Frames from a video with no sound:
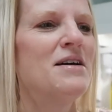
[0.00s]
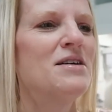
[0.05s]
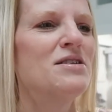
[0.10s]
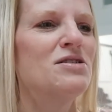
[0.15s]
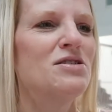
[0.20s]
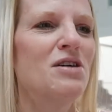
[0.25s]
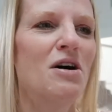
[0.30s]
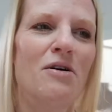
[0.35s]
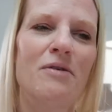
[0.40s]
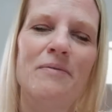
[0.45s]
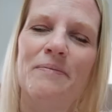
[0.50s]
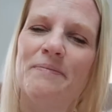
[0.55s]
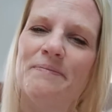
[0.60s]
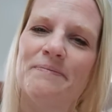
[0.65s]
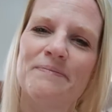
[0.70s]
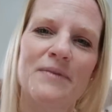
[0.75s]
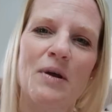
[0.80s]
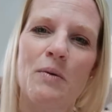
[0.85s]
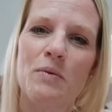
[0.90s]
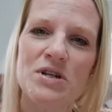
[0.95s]
So
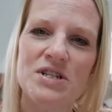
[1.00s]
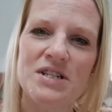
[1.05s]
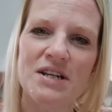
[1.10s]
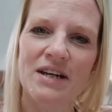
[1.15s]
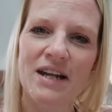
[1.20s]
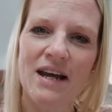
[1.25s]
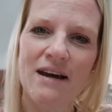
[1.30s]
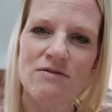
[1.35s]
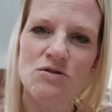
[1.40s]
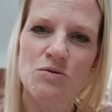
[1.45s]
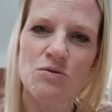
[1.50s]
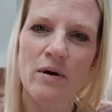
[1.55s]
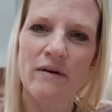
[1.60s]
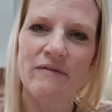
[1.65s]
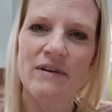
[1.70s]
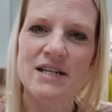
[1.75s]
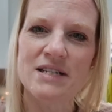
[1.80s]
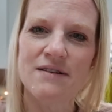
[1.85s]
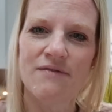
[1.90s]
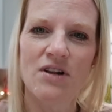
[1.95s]
we're still gonna have 12
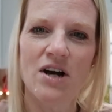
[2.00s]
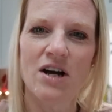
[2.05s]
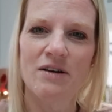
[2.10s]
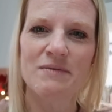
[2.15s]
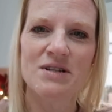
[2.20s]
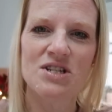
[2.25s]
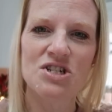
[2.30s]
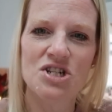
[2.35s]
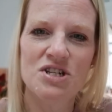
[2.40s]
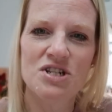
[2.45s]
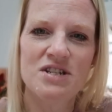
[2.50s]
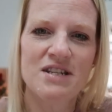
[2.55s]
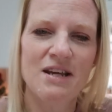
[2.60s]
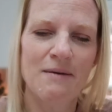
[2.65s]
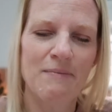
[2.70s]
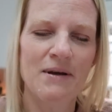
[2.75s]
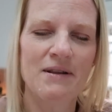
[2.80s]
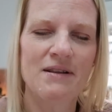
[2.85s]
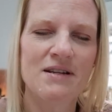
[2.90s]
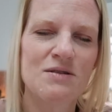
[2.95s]
days of Vlogmas, just
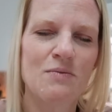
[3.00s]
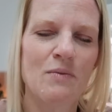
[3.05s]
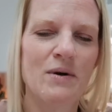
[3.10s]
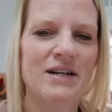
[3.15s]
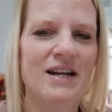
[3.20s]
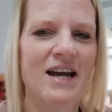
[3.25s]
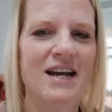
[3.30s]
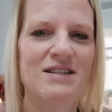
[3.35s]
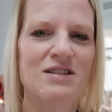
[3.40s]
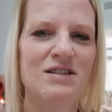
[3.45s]
skipping this one day.